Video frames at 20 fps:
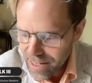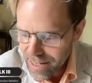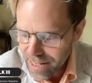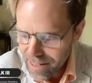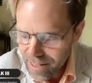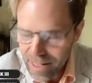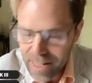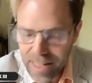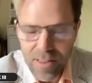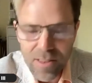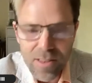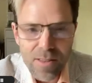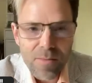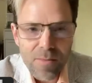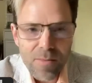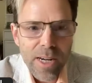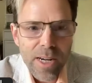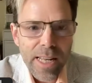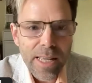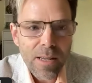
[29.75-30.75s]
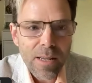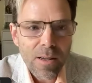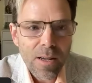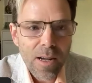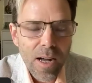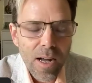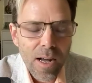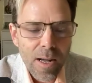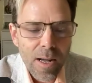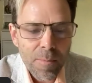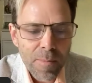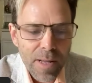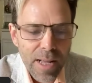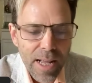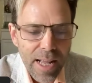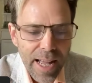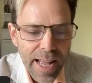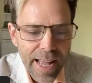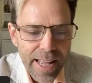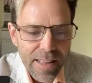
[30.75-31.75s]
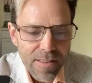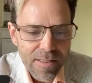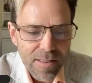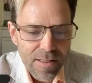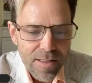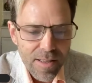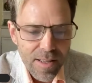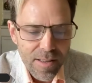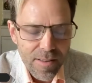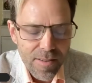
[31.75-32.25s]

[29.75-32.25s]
it's really as